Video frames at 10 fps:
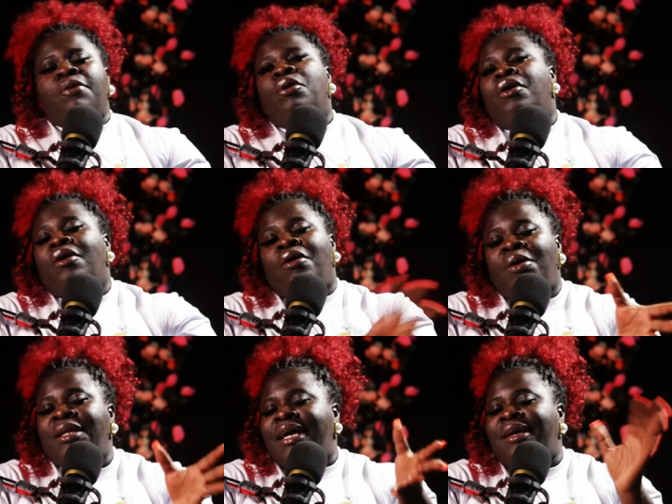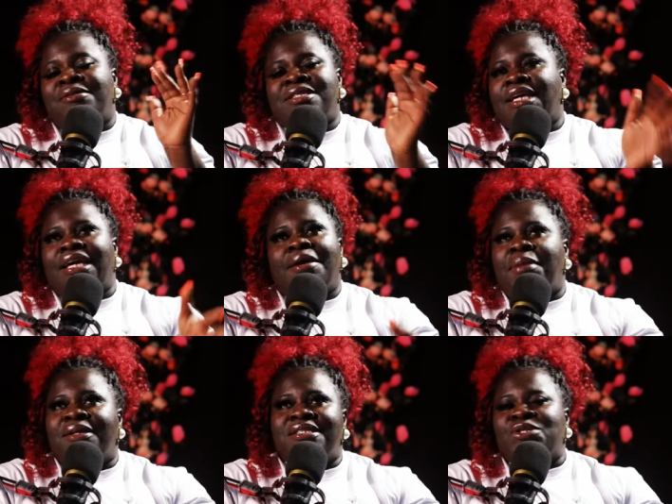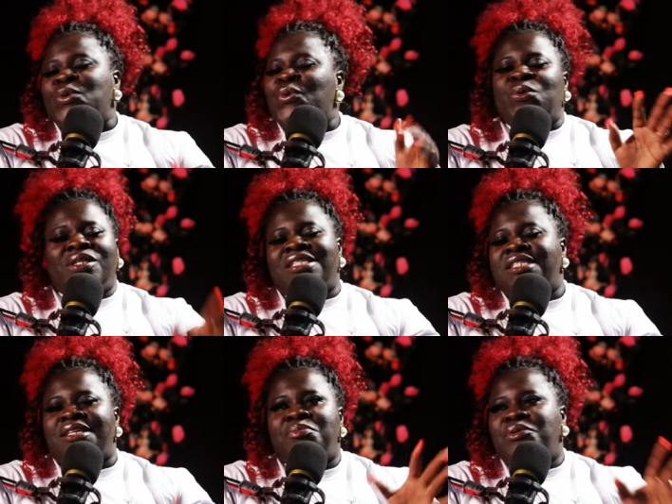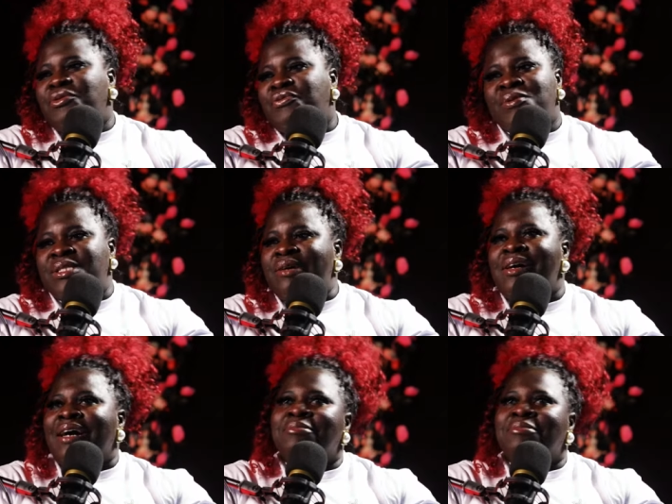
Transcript: well, all that I was thinking about is, oh, this is a beautiful song.